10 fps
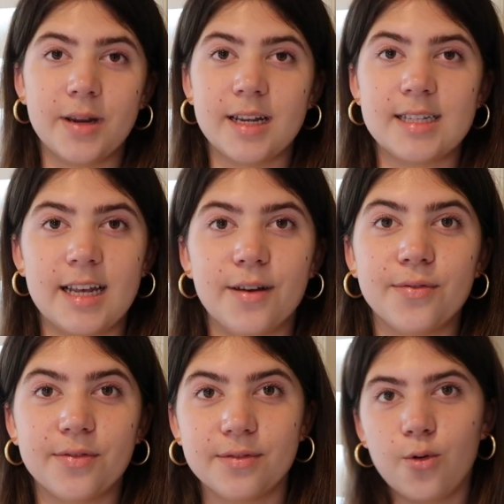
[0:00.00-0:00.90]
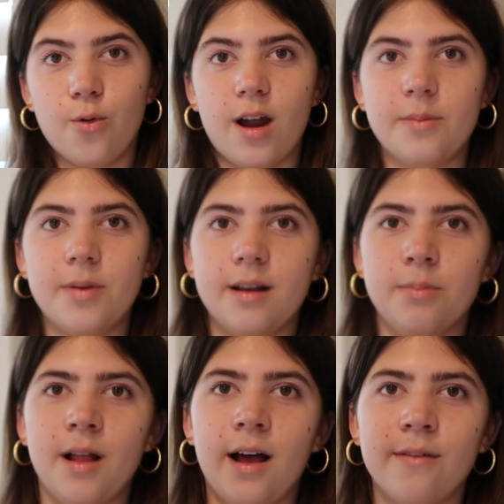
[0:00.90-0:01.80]
because they have quite a big
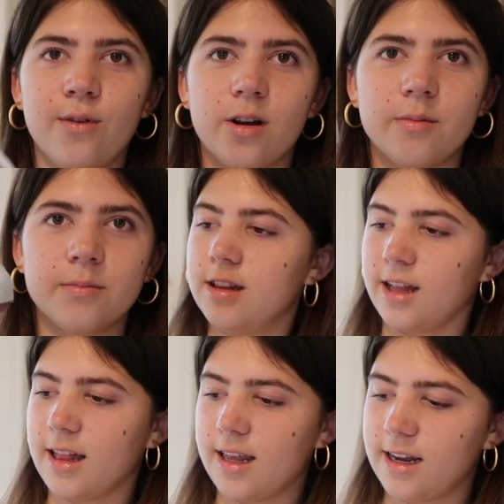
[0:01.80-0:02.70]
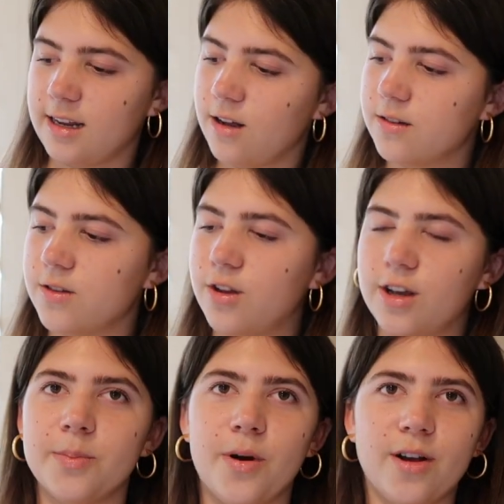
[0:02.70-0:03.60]
platform. Look at that thing. Also look
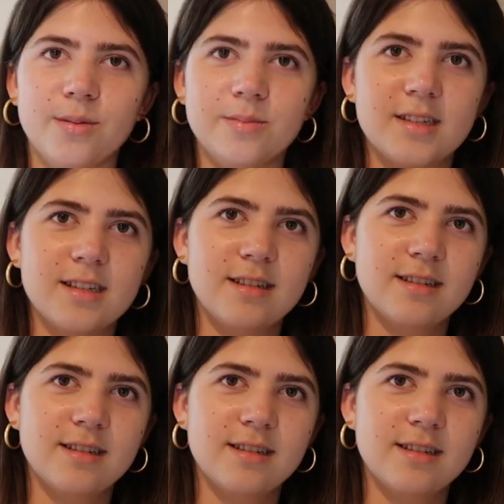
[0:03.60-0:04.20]
at the bottoms.